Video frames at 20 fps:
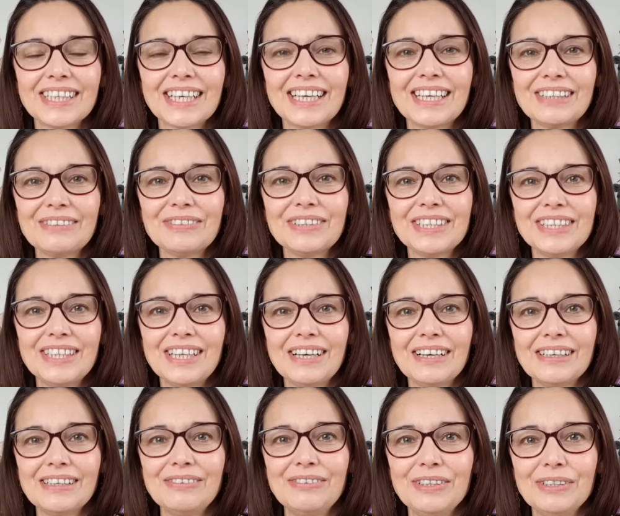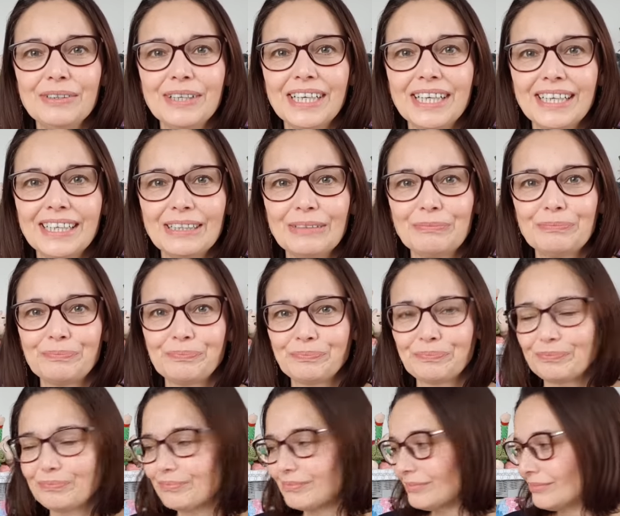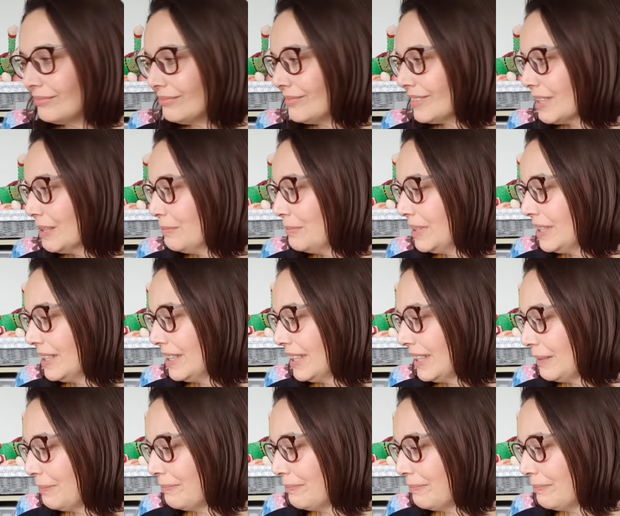I'd love to know if you are. But